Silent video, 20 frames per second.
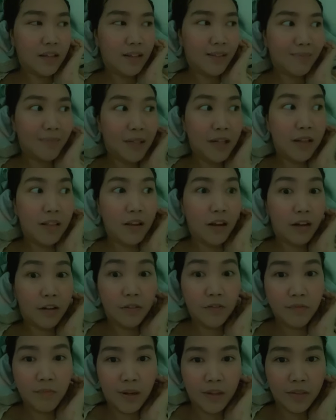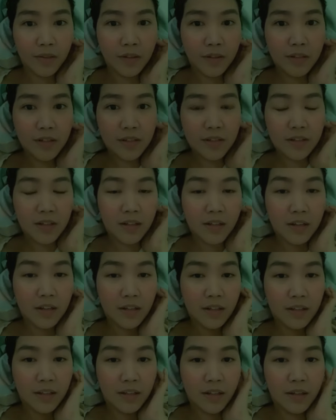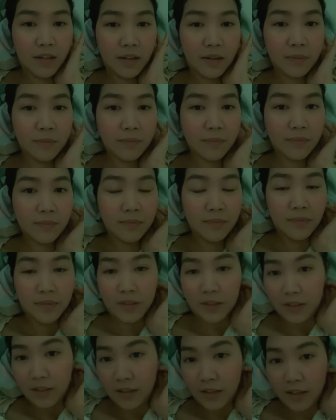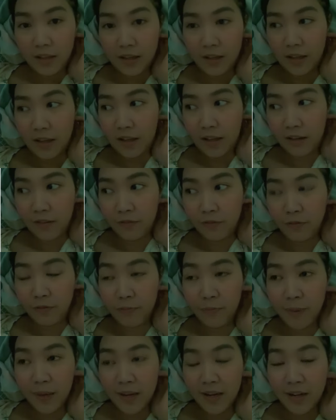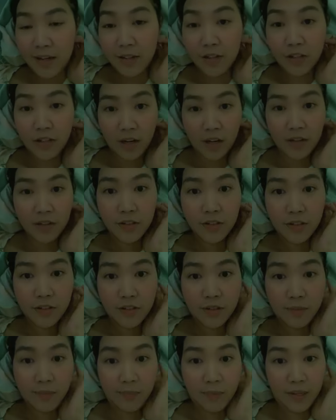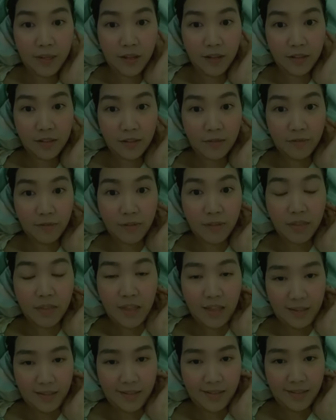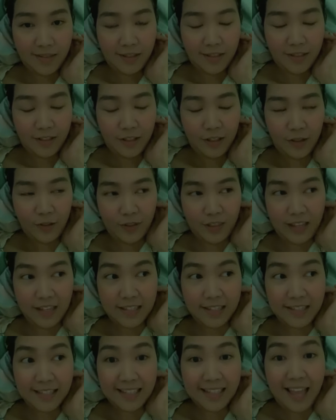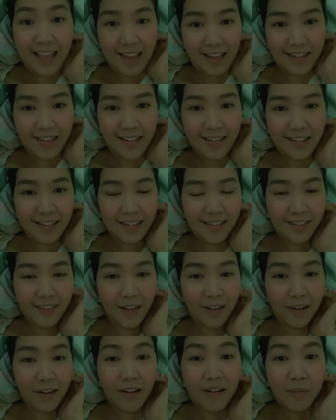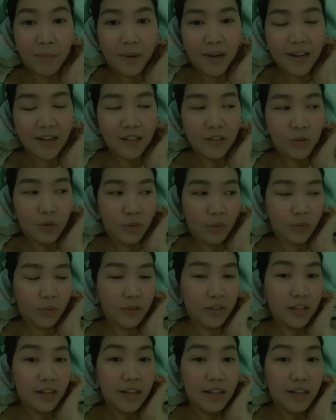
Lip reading: But a lot of mothers have been judged because of this. So they say they are being told